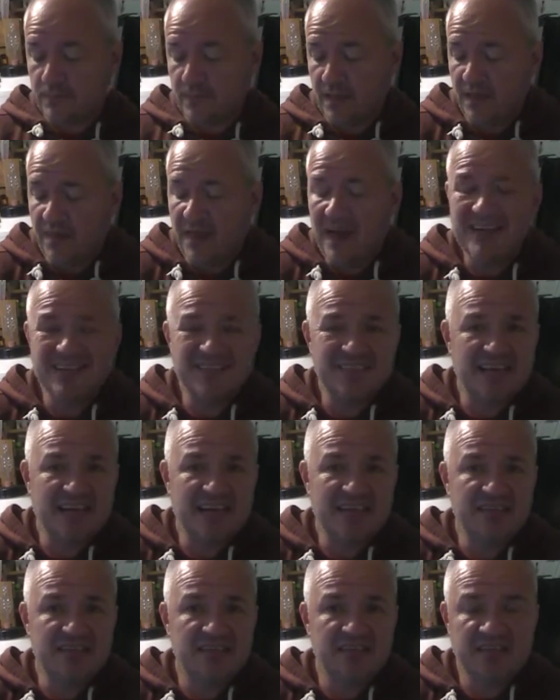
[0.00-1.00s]
That
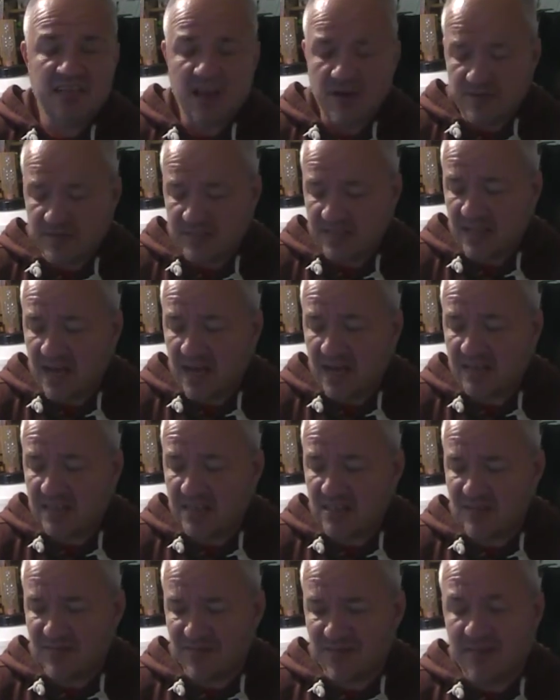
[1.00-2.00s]
said, you know, it's nice.
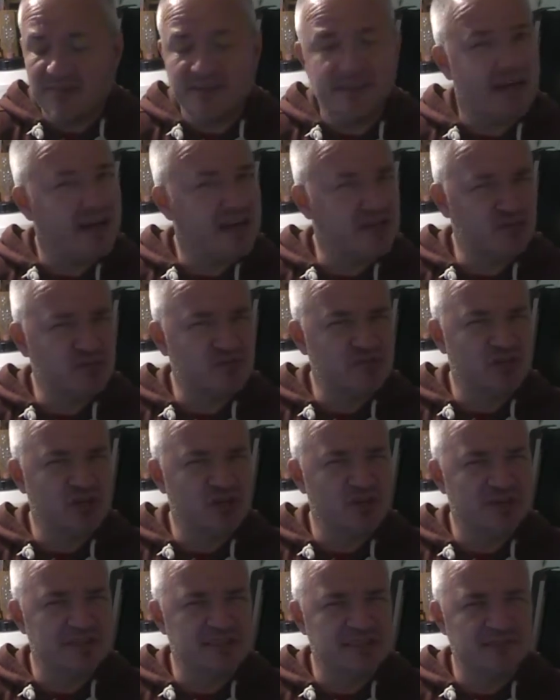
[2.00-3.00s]
It's a very nice
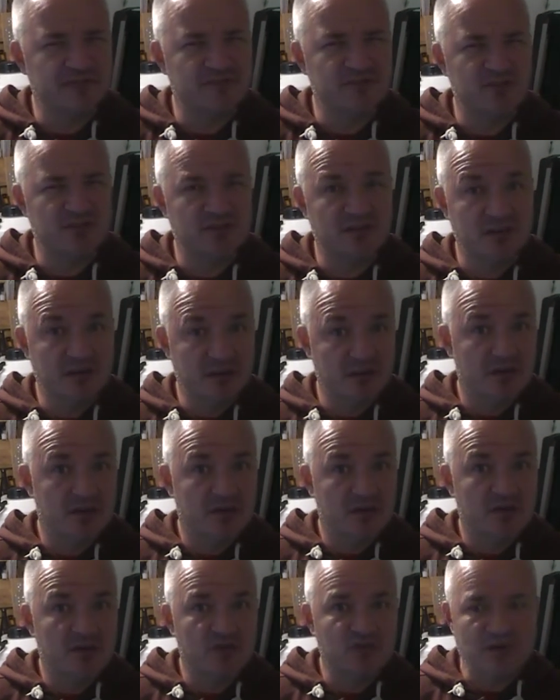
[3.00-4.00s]
alternative to
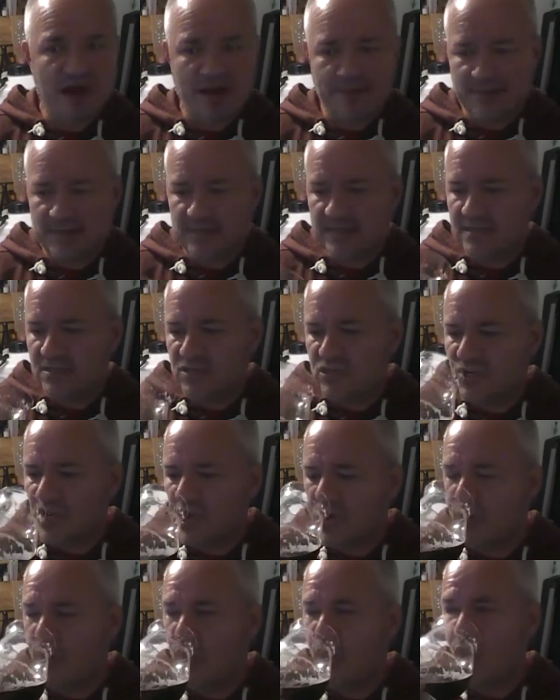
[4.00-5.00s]
Crabbies, you know.